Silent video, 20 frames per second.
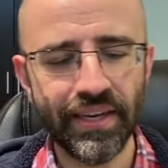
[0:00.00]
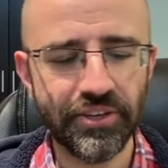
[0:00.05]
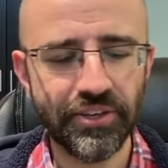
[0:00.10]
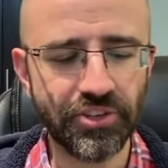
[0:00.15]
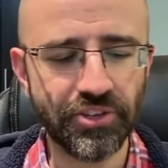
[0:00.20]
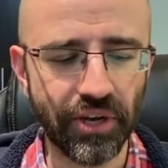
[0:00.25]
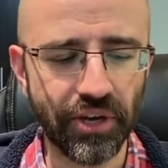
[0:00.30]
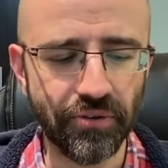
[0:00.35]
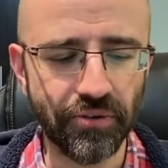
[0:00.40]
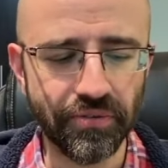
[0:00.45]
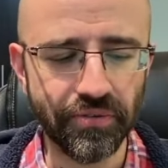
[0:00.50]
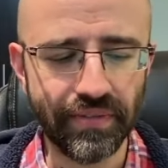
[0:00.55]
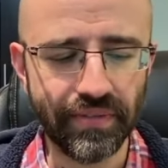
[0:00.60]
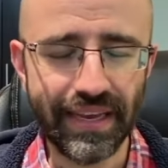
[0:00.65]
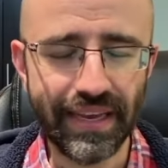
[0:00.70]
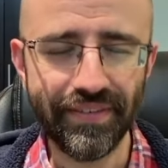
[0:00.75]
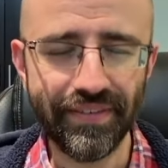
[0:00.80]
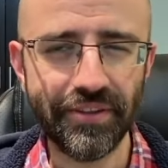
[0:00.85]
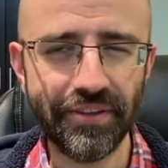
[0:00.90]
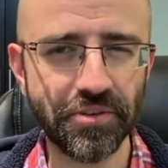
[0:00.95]
So
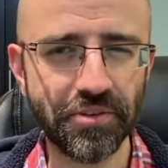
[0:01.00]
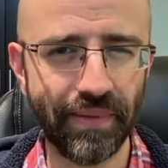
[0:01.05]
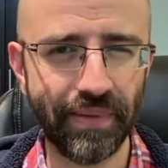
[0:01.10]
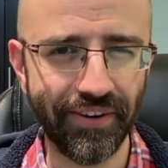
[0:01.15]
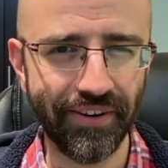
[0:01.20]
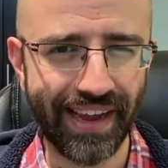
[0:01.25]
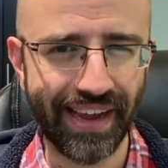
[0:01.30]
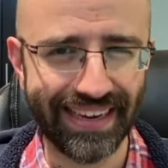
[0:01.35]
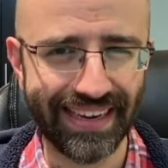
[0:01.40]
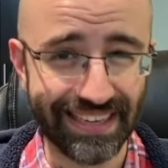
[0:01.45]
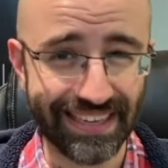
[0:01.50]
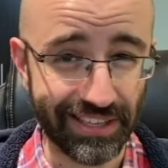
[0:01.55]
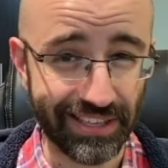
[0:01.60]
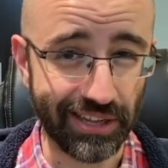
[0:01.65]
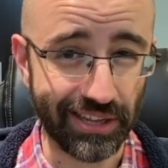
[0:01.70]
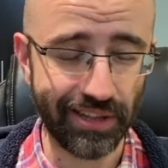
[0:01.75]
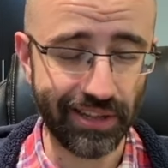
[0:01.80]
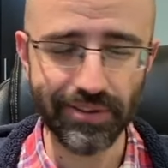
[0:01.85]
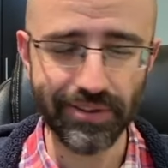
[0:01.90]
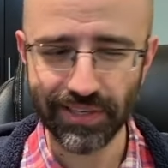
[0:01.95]
even though Spider-Geddon is the
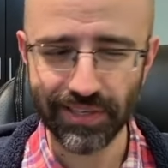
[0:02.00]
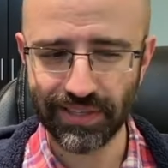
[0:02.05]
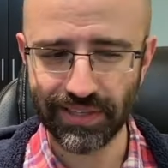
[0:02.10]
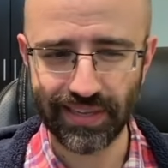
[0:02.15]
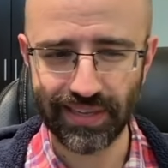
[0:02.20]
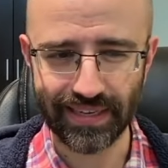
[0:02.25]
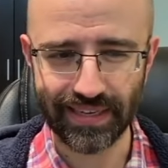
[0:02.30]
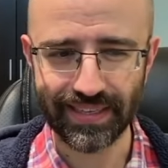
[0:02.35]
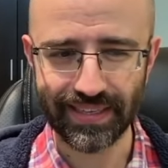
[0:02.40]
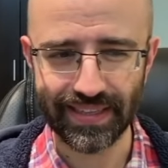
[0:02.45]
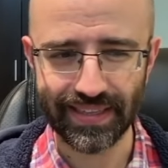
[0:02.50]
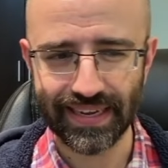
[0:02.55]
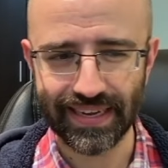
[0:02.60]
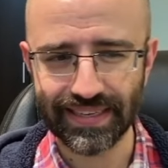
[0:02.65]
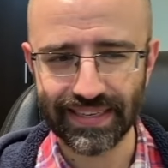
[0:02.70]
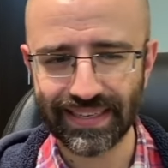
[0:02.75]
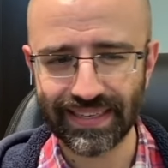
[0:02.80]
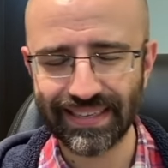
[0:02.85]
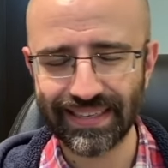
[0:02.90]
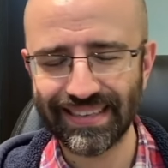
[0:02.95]
closest thing to
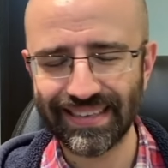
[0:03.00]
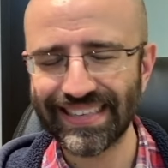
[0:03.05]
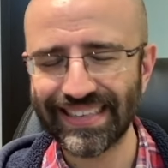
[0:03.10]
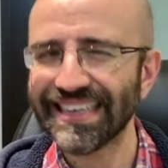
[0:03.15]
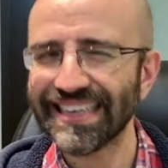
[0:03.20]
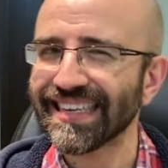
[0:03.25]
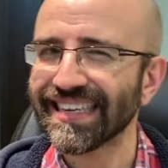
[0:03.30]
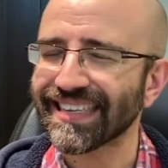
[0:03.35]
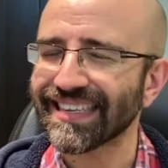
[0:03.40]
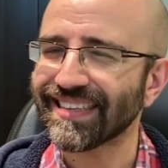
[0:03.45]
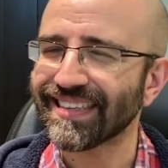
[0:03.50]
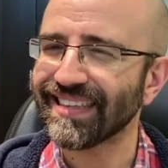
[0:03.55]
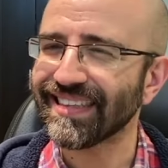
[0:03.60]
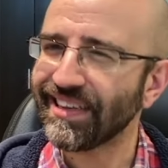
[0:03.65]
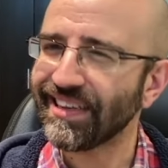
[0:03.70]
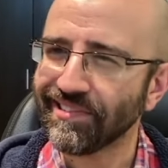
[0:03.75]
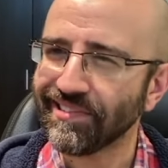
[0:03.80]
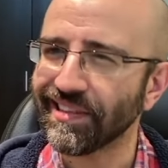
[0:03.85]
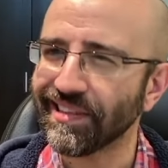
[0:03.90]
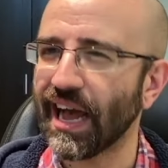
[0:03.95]
this, it's
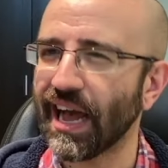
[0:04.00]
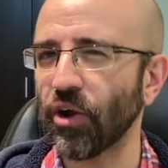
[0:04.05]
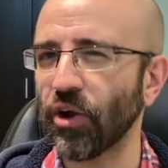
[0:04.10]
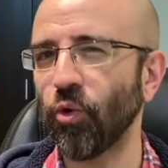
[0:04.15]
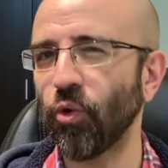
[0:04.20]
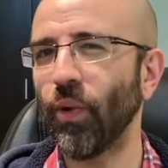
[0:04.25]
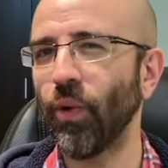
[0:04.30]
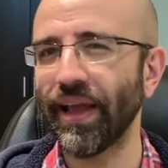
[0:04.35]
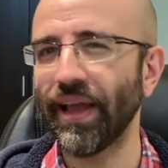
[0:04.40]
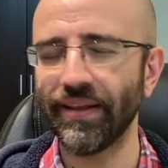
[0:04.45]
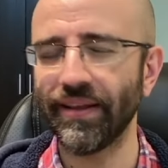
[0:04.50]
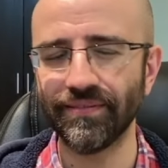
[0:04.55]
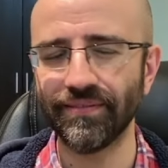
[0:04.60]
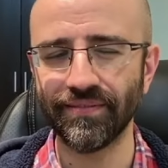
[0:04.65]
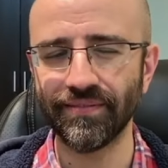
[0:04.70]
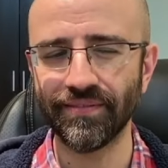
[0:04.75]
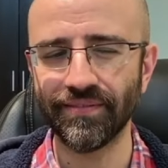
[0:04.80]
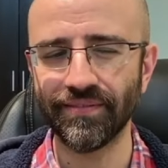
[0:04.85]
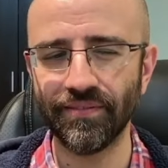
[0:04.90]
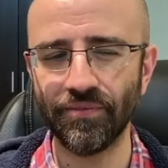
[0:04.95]
still not quite
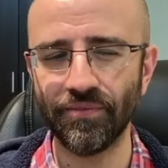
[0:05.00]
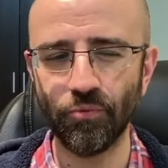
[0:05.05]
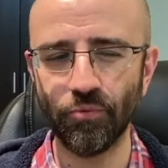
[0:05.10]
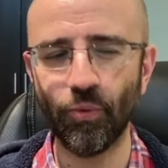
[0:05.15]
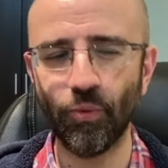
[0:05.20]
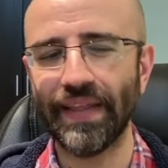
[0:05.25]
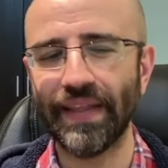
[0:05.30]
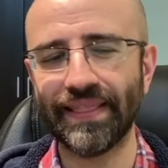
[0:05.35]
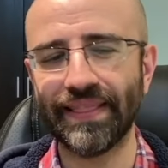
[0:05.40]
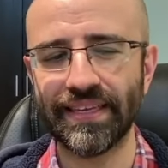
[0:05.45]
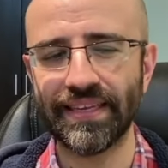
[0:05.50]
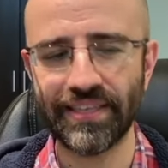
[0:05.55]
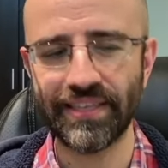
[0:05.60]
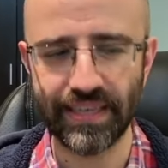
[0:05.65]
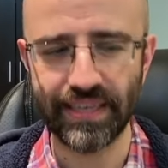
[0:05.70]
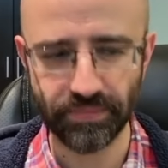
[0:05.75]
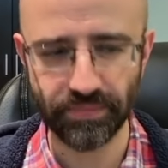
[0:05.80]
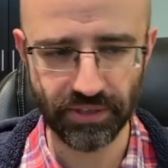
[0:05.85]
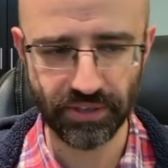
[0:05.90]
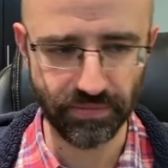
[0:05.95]
what this
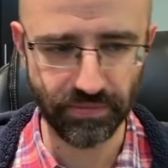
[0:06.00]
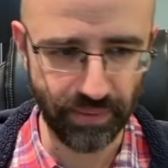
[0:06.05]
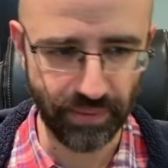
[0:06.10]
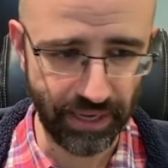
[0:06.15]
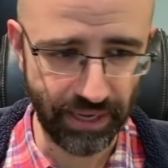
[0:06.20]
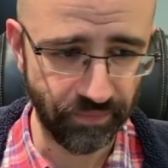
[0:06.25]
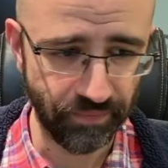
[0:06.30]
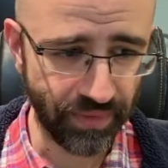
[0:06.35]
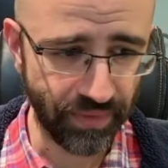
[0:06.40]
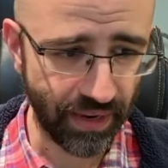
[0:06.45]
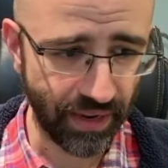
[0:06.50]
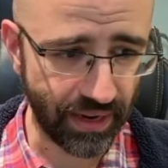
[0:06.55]
seems to be.